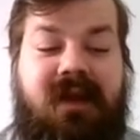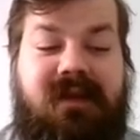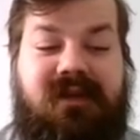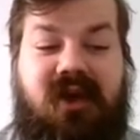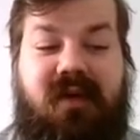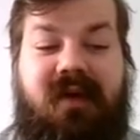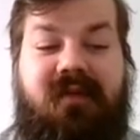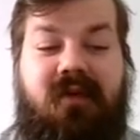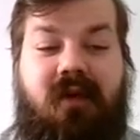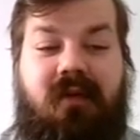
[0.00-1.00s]
So
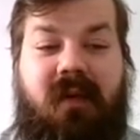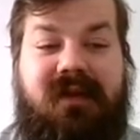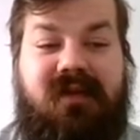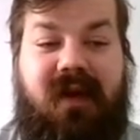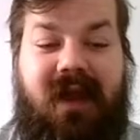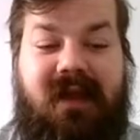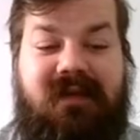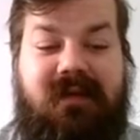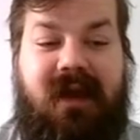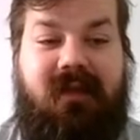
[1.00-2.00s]
if you roll one to
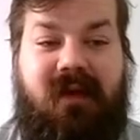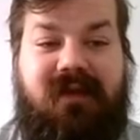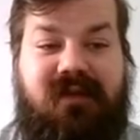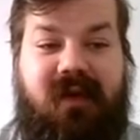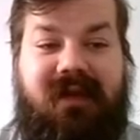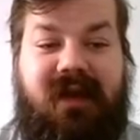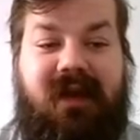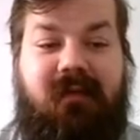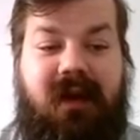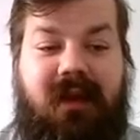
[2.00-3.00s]
eight and one to eight are
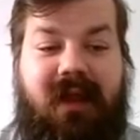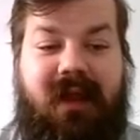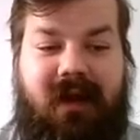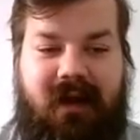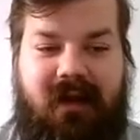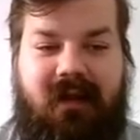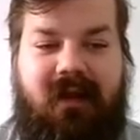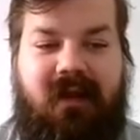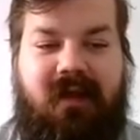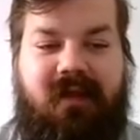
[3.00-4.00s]
equally likely,
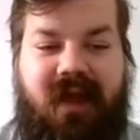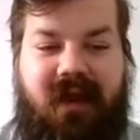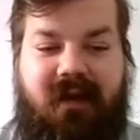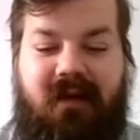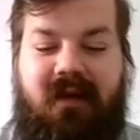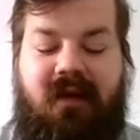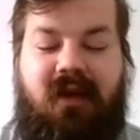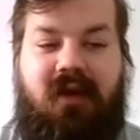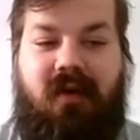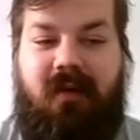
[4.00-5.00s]
then
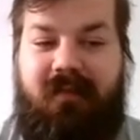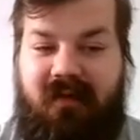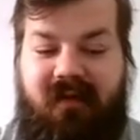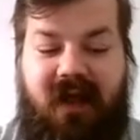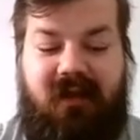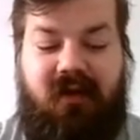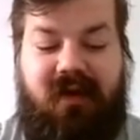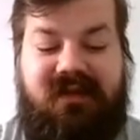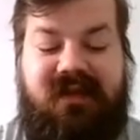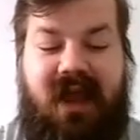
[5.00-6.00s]
your value is the